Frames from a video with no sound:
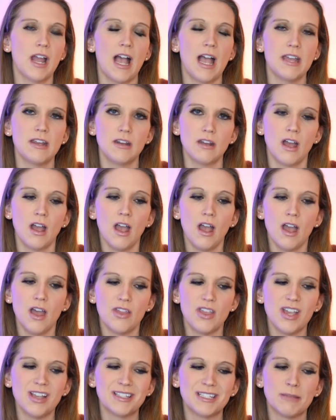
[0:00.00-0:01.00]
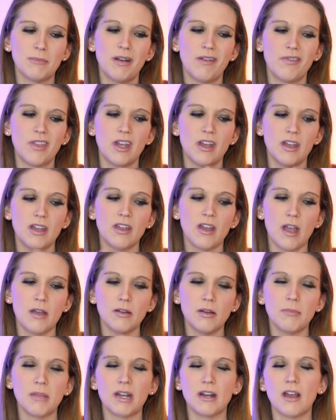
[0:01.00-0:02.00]
I think some of
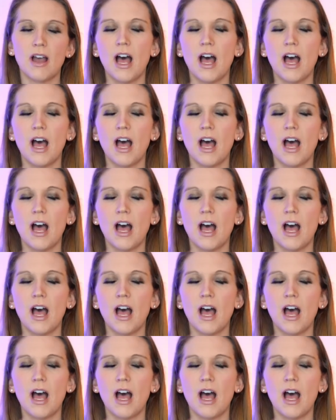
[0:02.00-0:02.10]
the, I mean,